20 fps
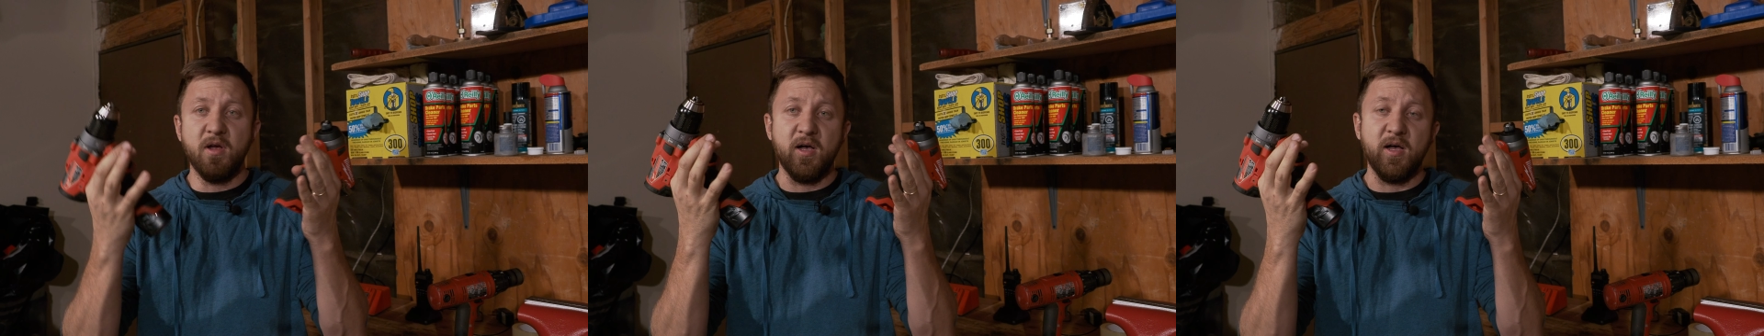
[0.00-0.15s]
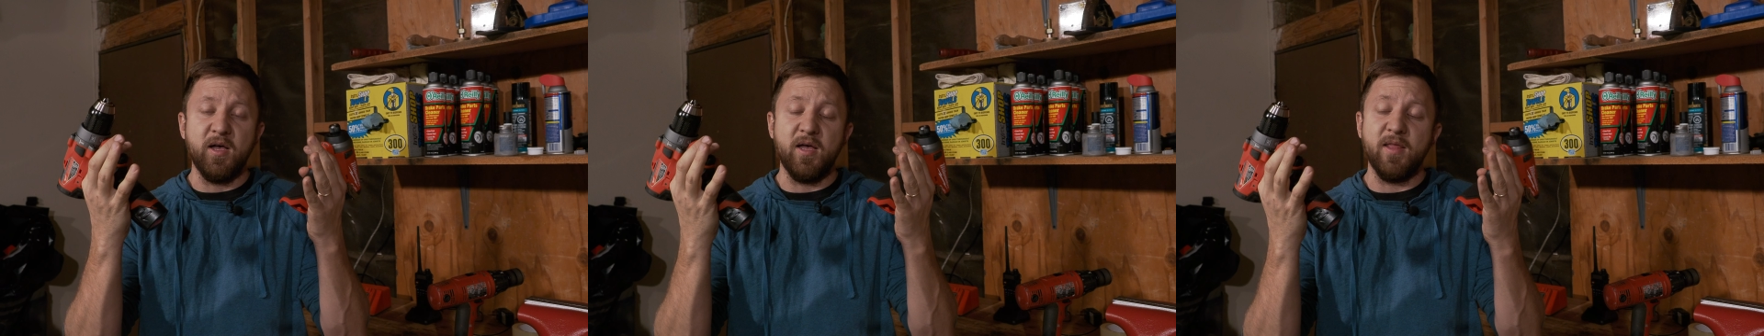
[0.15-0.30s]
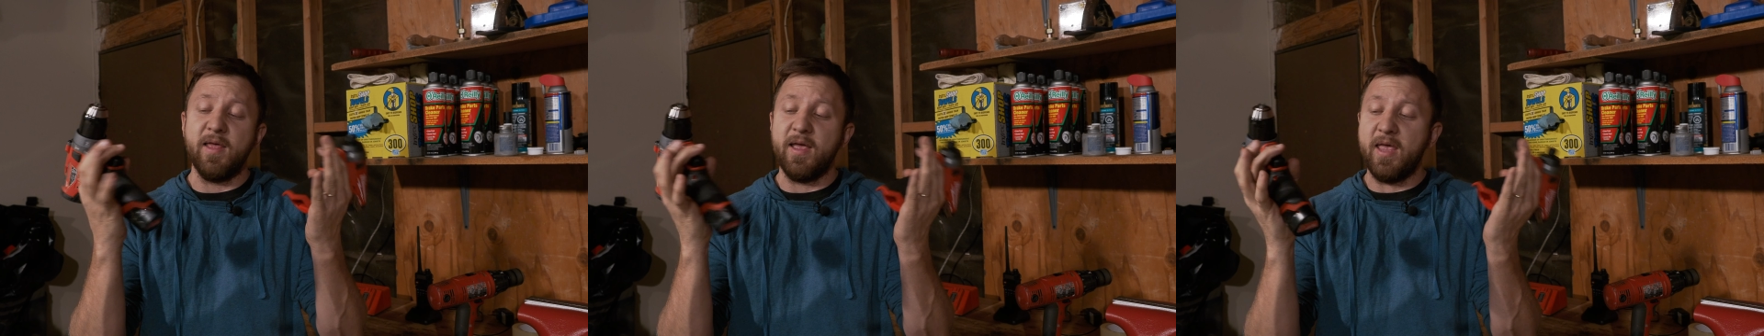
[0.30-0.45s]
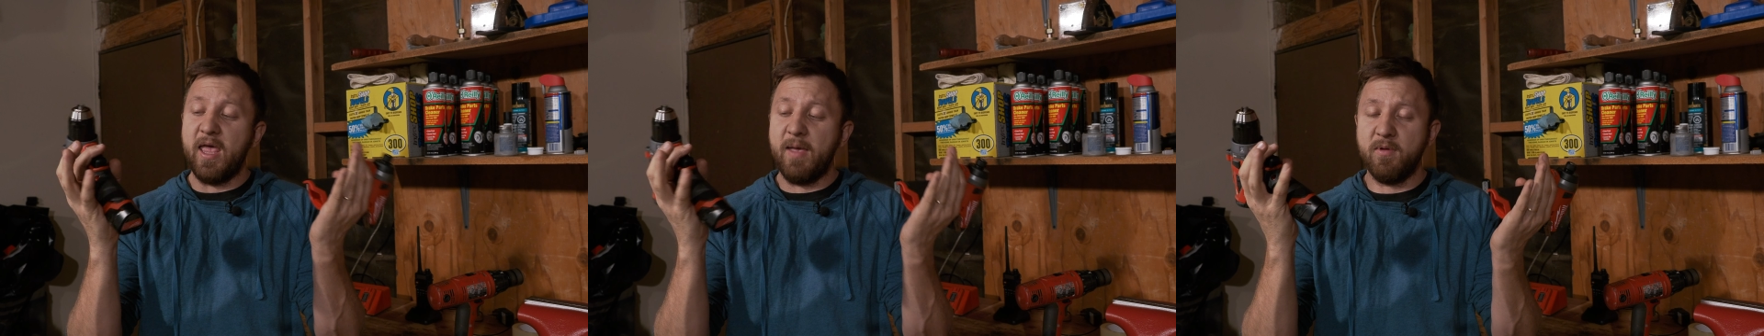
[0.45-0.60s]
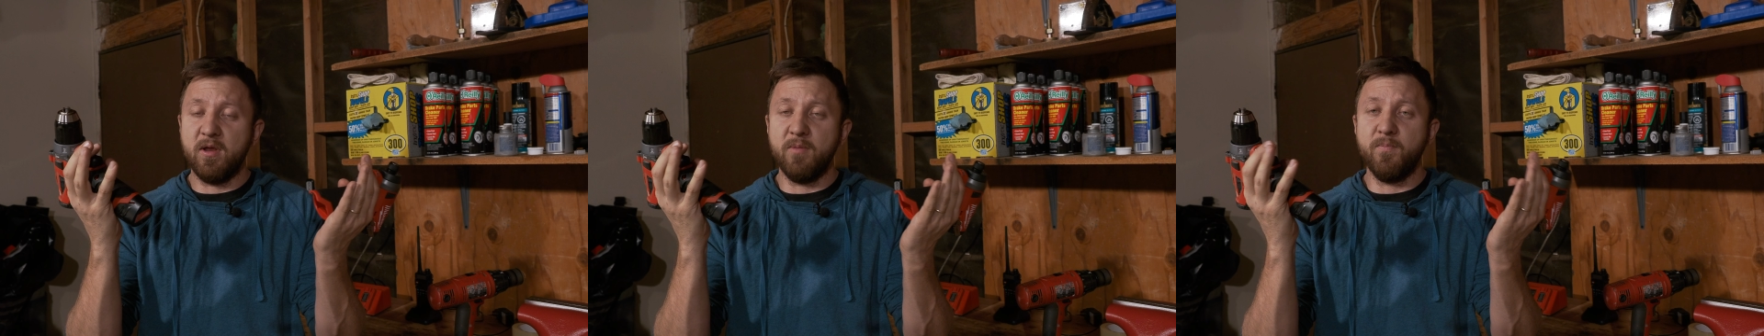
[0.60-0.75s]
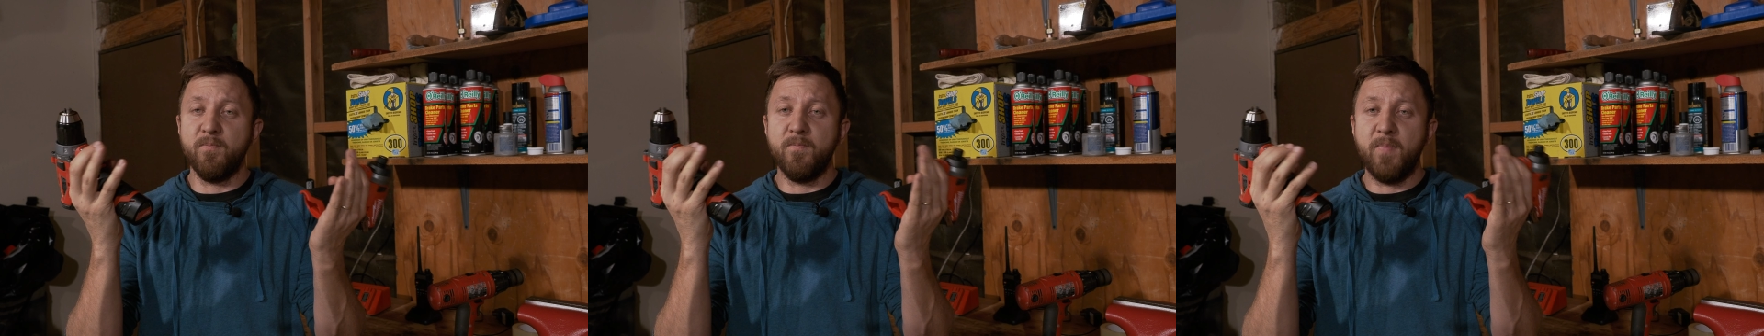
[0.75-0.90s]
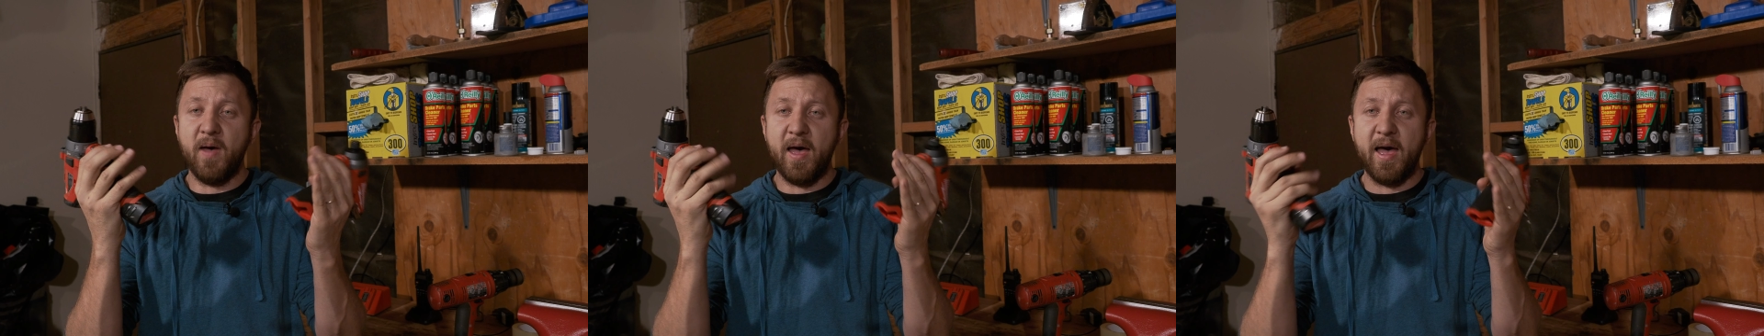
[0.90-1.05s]
that came in a
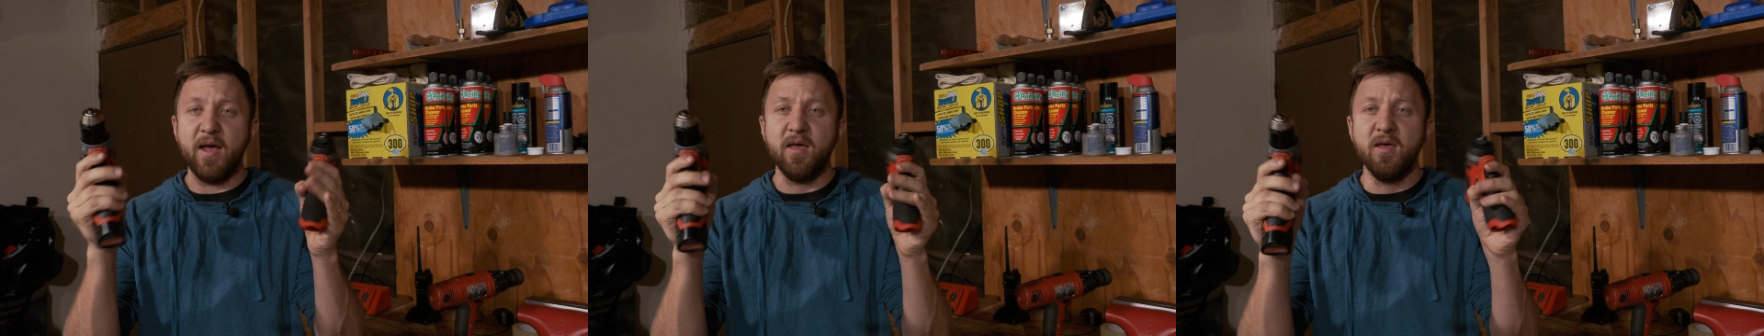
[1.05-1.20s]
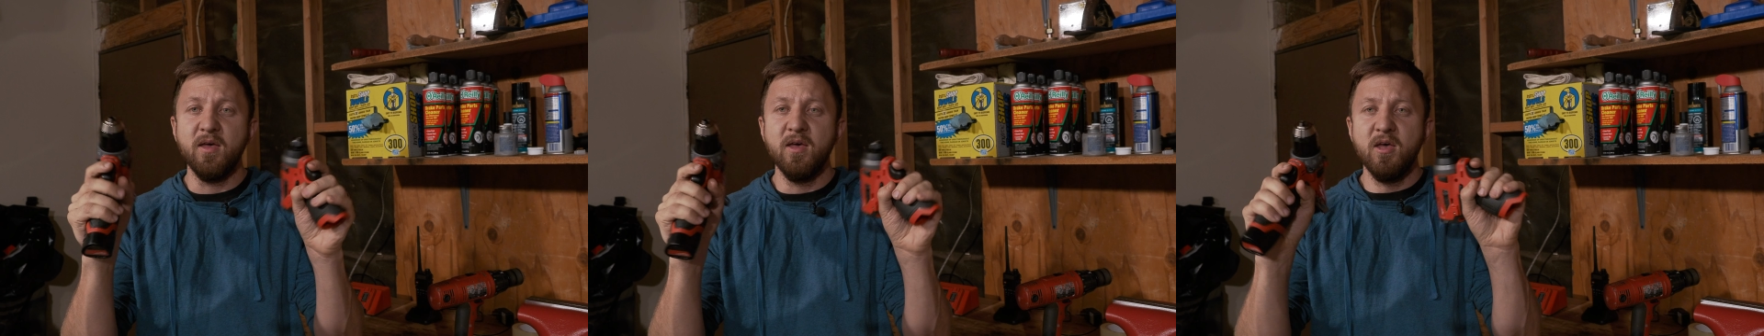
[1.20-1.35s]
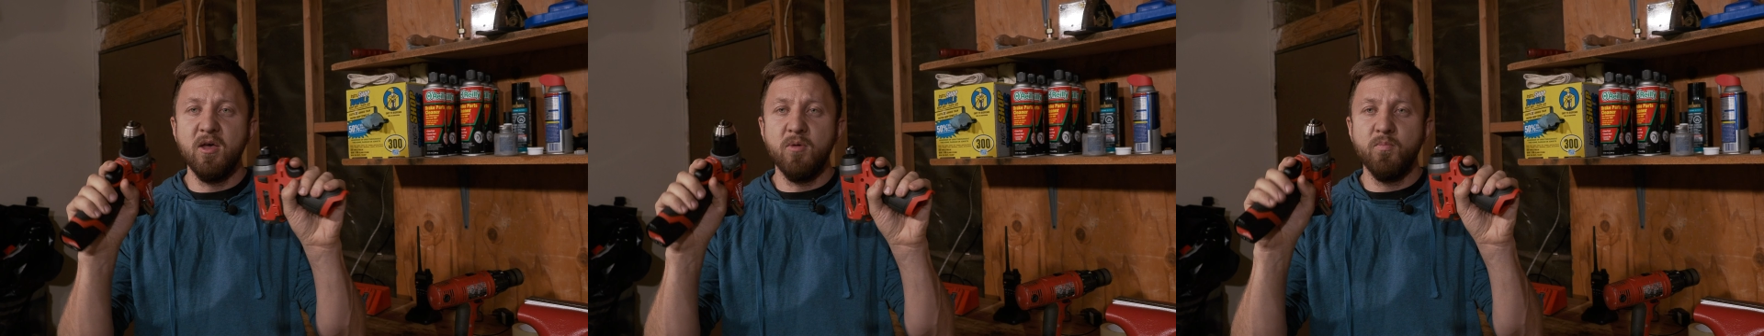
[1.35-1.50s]
pack.